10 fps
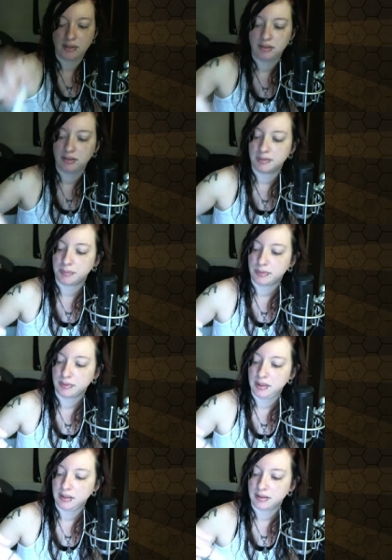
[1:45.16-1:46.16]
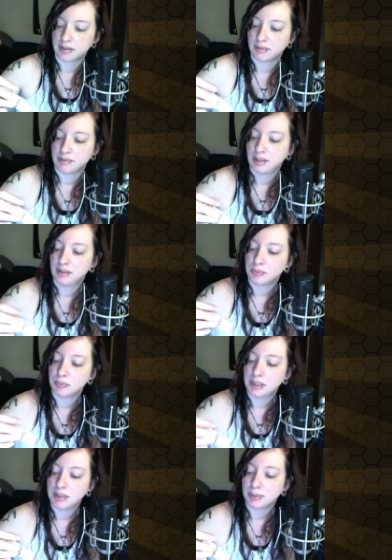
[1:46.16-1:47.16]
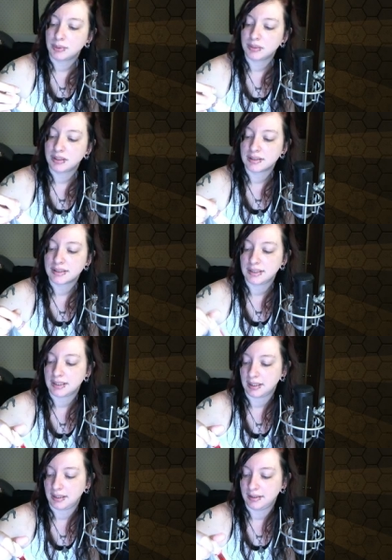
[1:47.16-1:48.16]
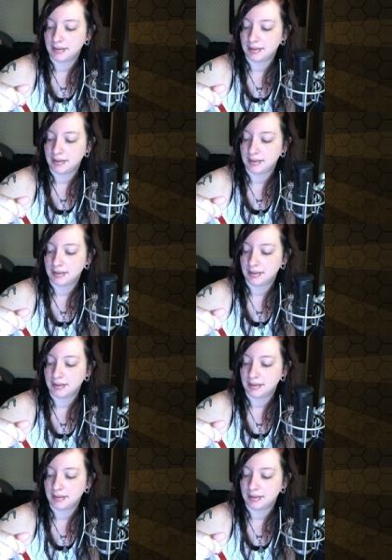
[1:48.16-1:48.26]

and to the point. Everything is readable, which is nice.